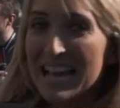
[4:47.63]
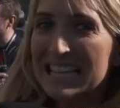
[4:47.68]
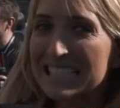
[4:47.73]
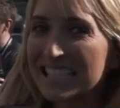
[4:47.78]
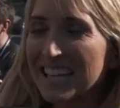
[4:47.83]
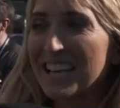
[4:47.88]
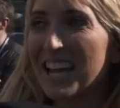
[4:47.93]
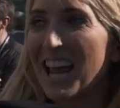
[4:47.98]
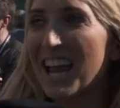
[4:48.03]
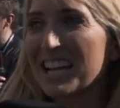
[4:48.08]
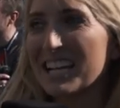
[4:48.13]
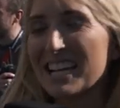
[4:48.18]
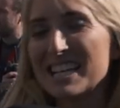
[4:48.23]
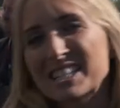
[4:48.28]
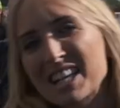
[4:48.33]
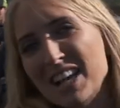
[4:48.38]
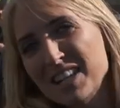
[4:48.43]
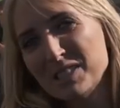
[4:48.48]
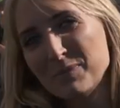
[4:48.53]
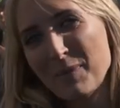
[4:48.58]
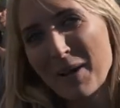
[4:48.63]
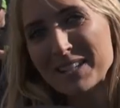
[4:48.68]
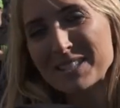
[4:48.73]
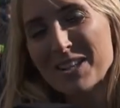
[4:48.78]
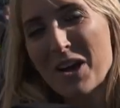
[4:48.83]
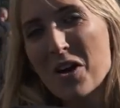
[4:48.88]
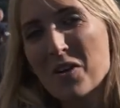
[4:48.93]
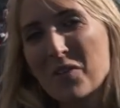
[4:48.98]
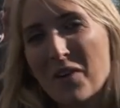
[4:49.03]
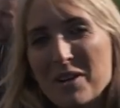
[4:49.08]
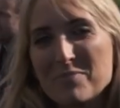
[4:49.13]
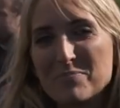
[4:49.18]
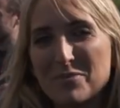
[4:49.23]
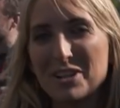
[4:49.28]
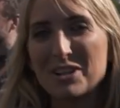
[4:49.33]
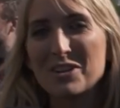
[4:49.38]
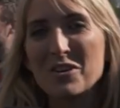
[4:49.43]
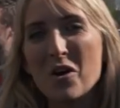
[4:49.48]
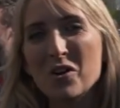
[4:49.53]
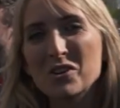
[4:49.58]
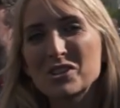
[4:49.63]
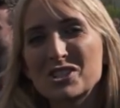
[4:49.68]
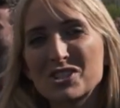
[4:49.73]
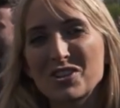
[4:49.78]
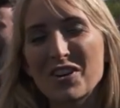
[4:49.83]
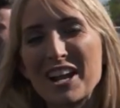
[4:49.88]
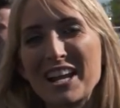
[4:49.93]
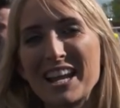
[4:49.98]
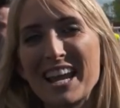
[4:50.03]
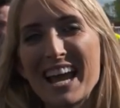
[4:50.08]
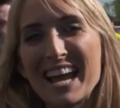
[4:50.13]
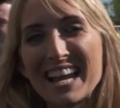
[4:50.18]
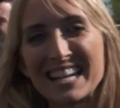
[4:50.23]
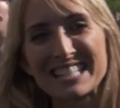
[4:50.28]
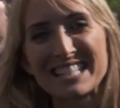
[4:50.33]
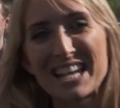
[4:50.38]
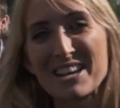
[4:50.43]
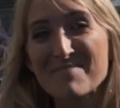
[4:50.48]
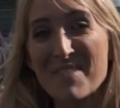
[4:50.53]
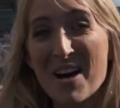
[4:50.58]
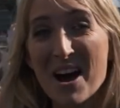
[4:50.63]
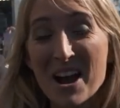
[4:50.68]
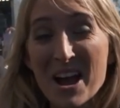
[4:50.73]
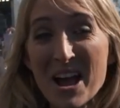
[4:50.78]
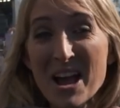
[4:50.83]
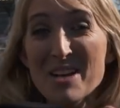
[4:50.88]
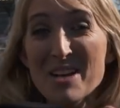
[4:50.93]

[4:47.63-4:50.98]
So the likely suspects are Great Britain, Australia and Denmark,